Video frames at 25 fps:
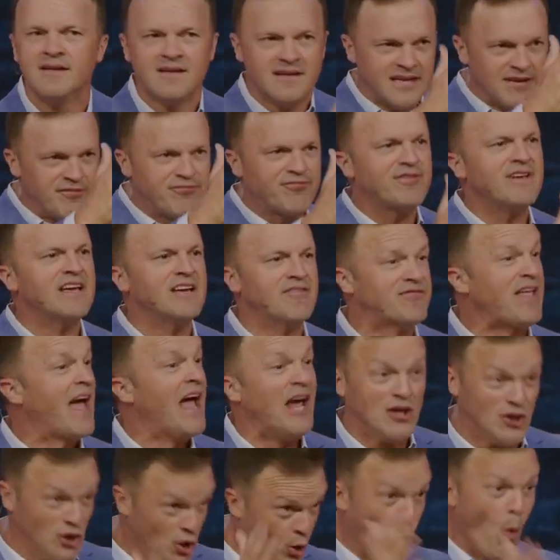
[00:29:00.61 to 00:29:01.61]
If, if
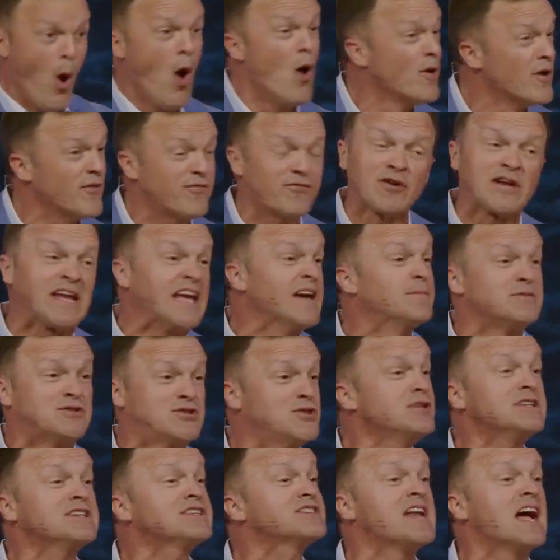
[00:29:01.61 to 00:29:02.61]
that, you want to forgive, but
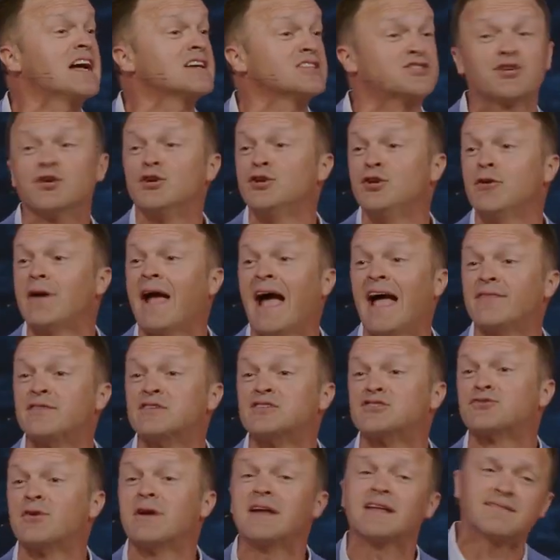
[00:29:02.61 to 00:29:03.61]
you're just not sure you got the
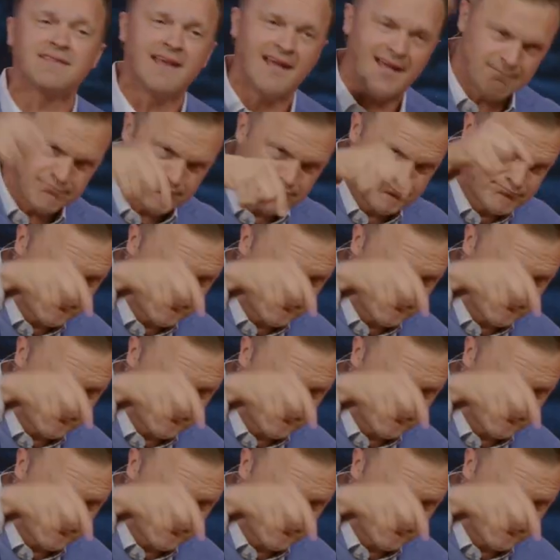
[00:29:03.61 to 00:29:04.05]
strength yet.